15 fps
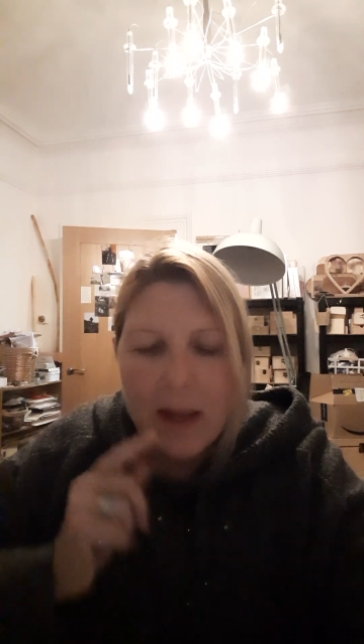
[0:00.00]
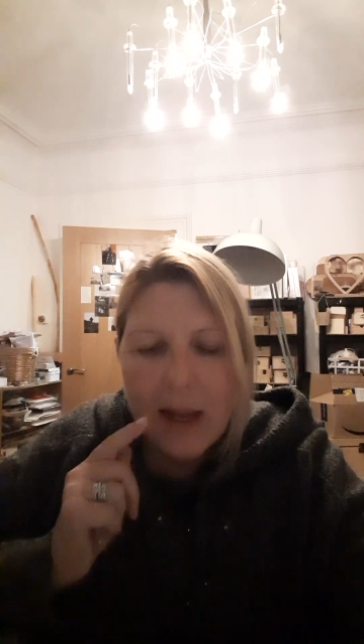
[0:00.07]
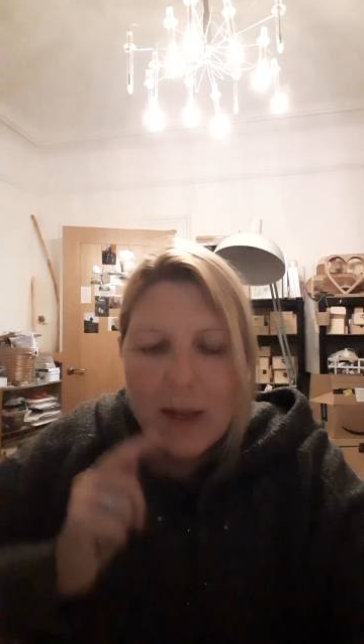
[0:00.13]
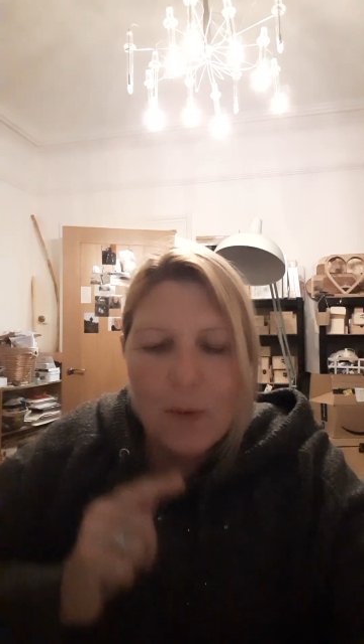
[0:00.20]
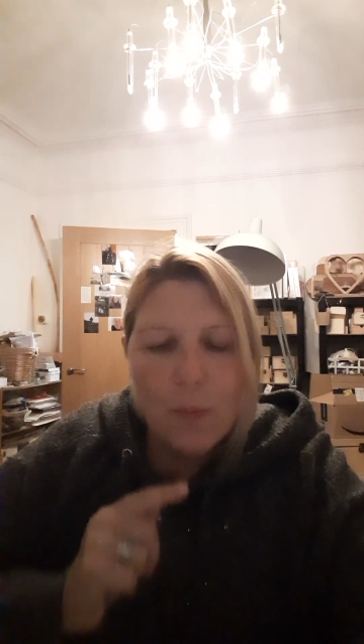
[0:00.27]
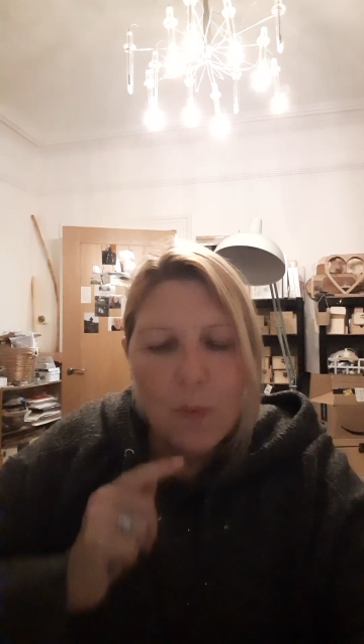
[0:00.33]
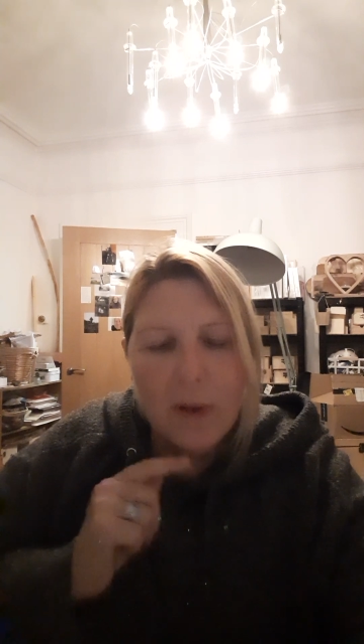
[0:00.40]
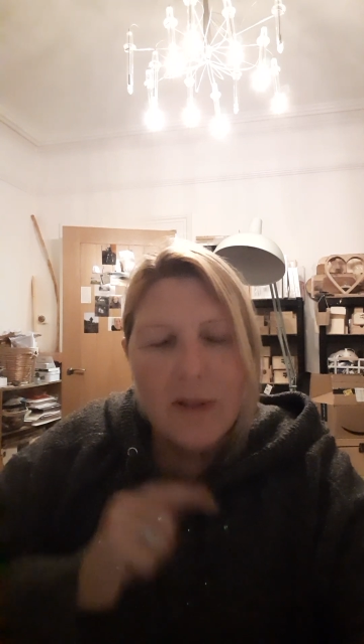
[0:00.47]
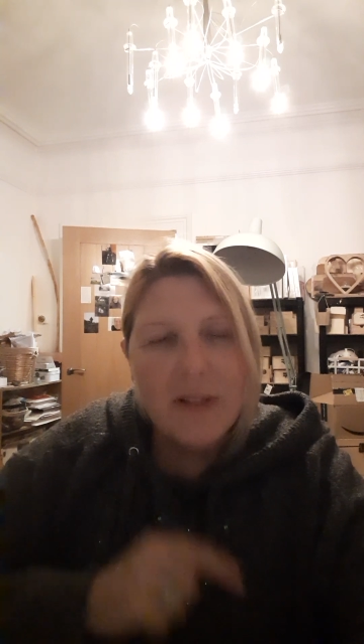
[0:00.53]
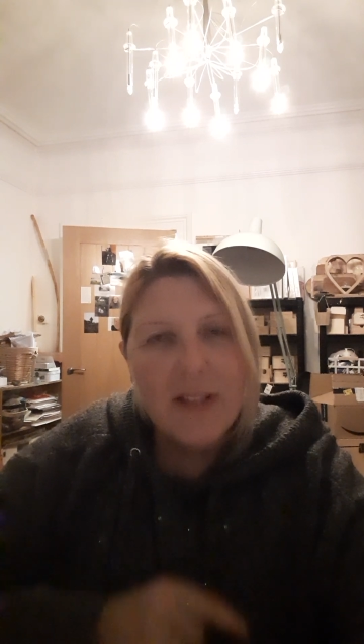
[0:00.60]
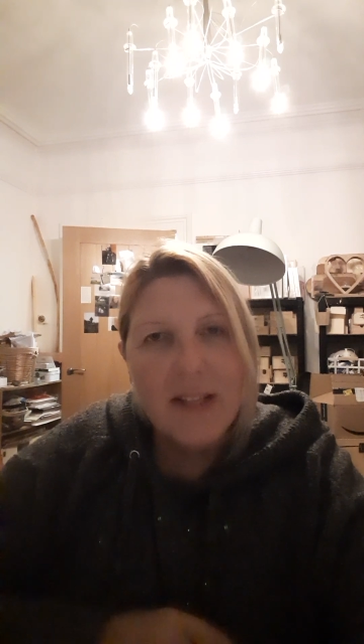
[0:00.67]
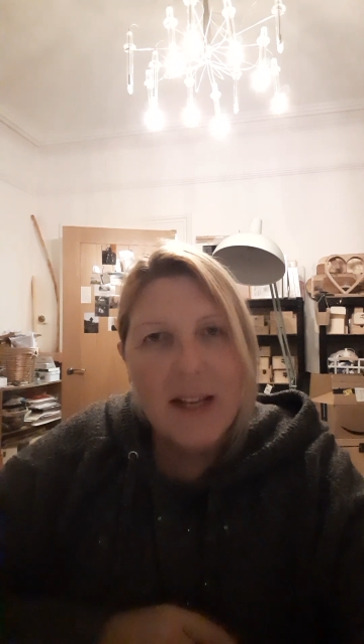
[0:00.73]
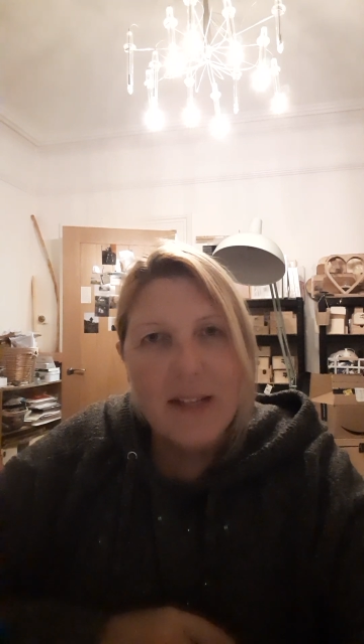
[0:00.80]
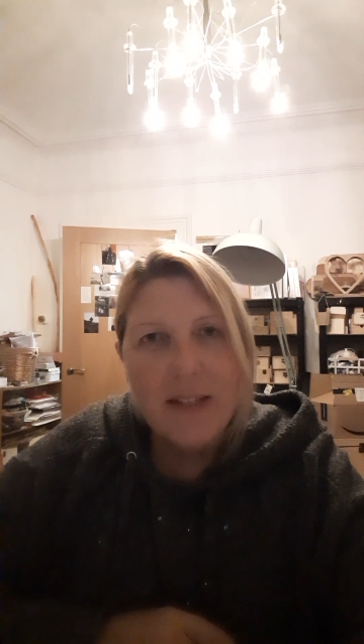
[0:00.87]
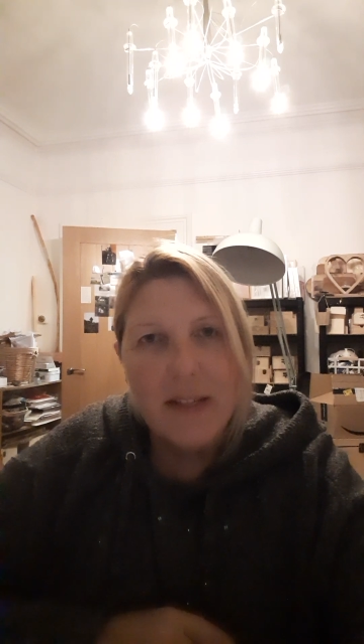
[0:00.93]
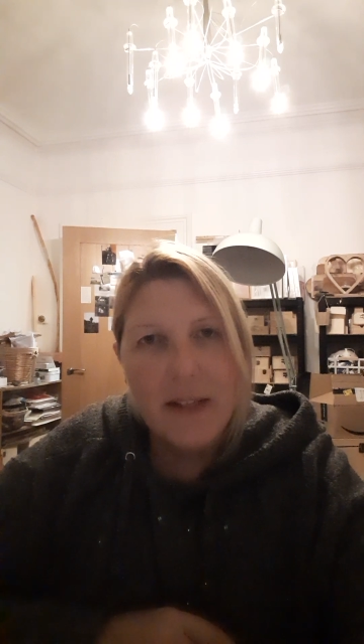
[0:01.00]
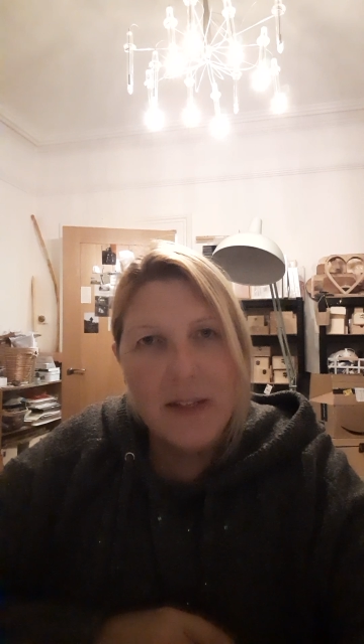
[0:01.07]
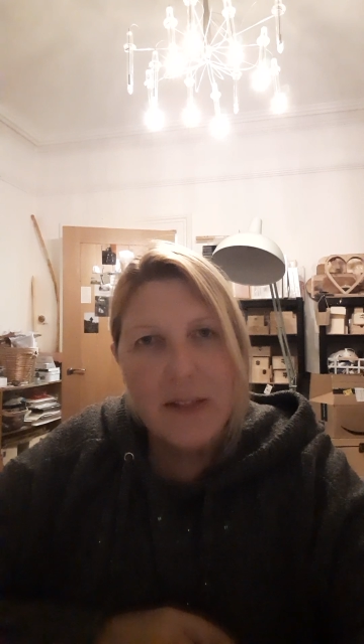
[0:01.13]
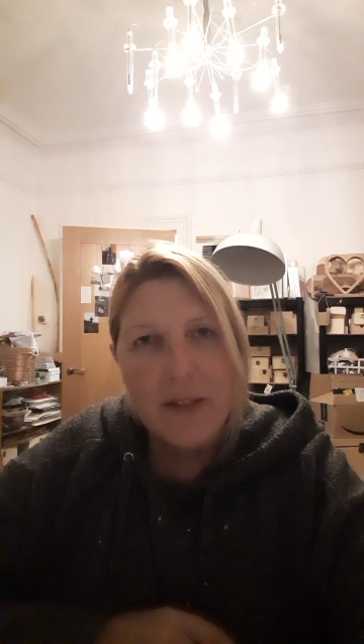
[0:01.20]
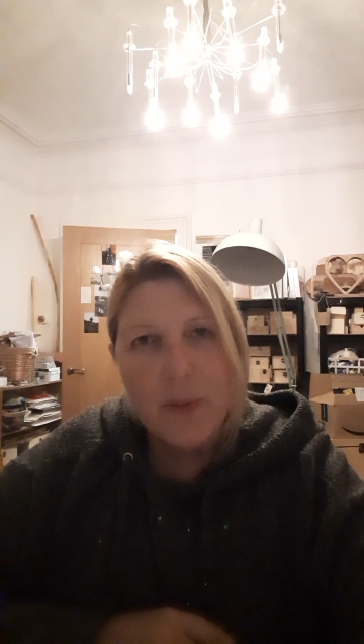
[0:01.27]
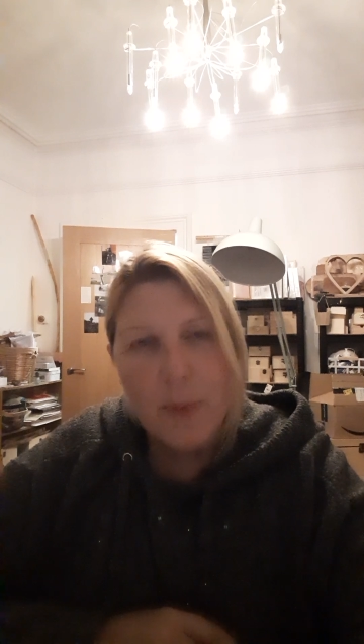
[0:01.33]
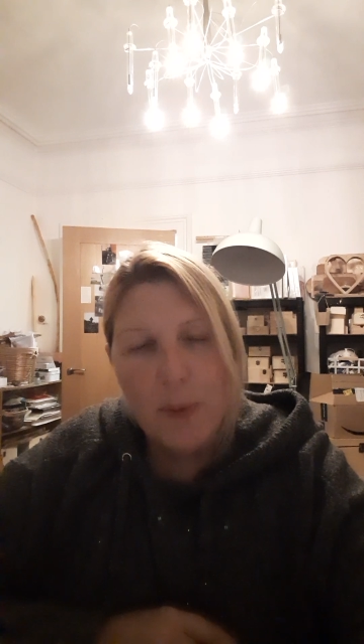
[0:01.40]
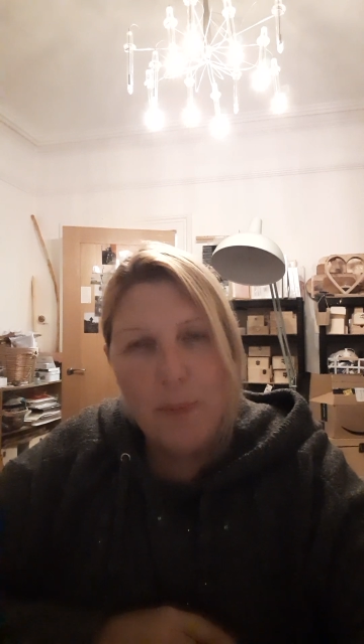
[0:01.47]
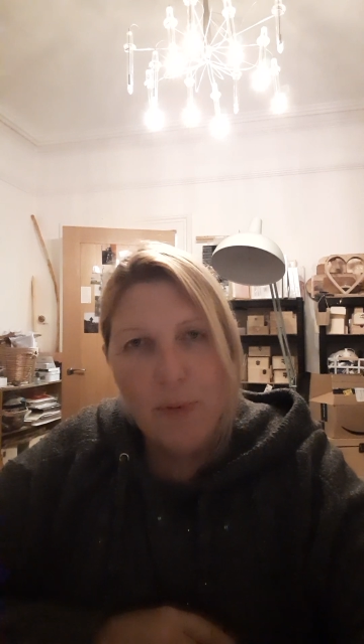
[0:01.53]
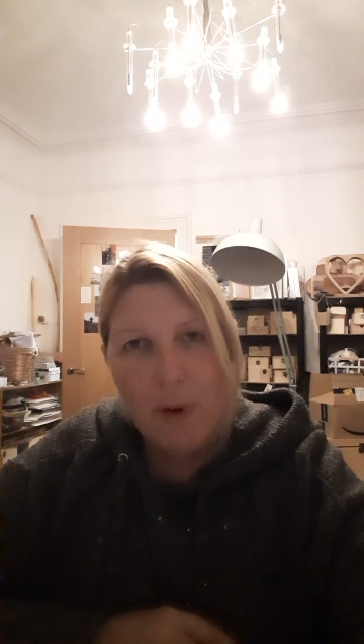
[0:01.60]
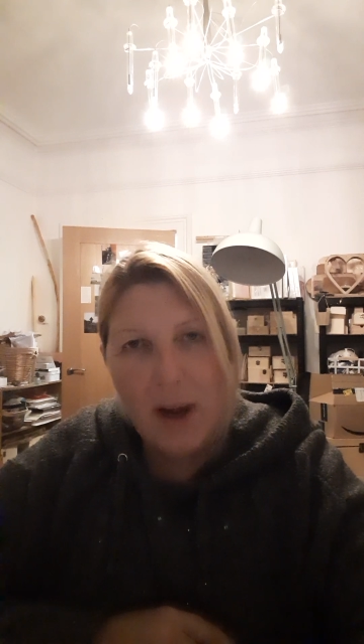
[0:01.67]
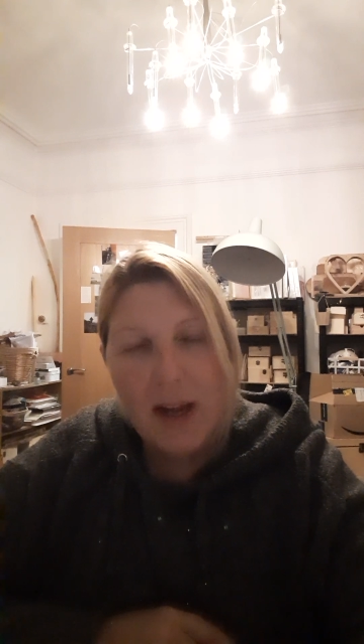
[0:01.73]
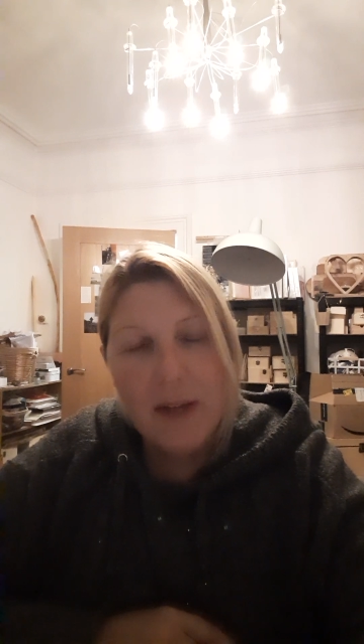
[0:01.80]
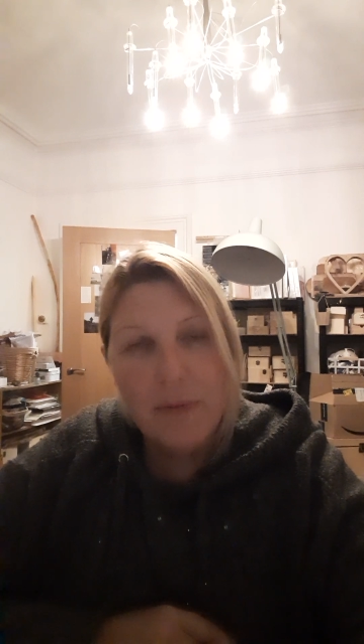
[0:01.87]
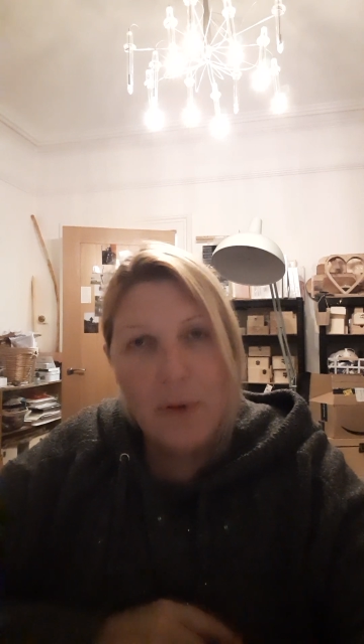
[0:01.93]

In one sentence, we pray